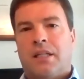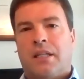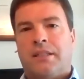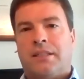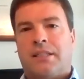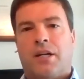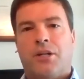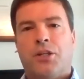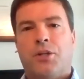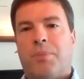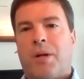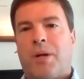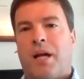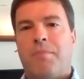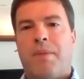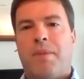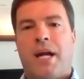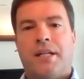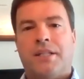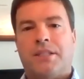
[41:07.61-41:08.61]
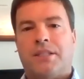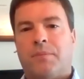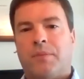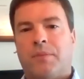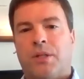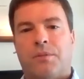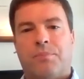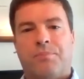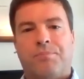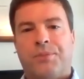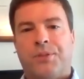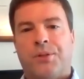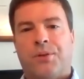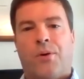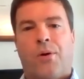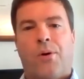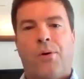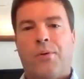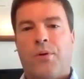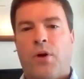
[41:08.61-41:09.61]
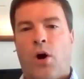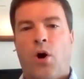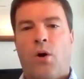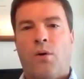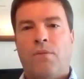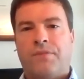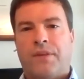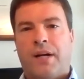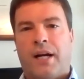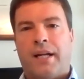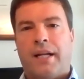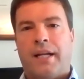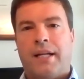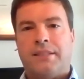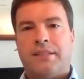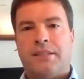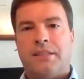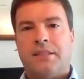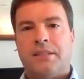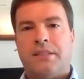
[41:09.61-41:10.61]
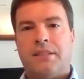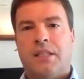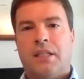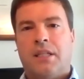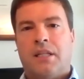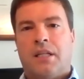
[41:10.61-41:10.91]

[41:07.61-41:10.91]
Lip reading: It's how you probably manage some of your own home finances.